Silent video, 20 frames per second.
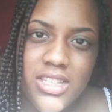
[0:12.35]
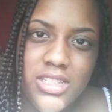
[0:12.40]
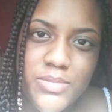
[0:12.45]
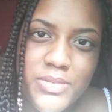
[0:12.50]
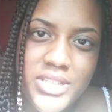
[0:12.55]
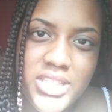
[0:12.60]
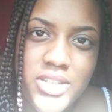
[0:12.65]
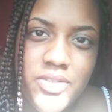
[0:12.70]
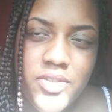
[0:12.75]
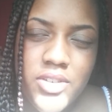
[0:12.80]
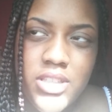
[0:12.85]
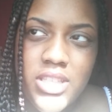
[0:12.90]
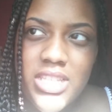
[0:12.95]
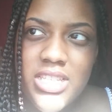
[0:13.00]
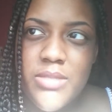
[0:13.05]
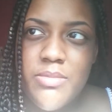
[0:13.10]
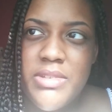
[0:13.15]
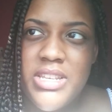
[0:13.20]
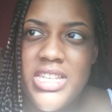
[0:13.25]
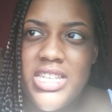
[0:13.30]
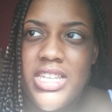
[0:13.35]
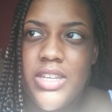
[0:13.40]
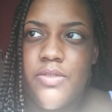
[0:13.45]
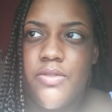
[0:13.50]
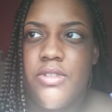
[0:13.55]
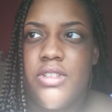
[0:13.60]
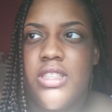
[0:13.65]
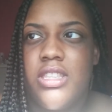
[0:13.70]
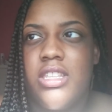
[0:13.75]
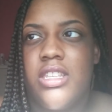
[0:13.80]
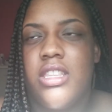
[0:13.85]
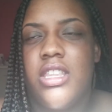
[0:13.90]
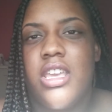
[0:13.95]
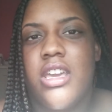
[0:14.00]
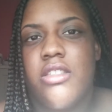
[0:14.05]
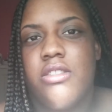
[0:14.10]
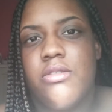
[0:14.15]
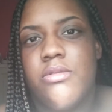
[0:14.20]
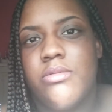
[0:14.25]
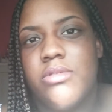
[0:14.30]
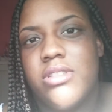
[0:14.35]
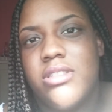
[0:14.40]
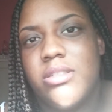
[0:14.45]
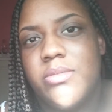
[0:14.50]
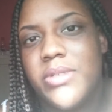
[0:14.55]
specifically has been different than the other ones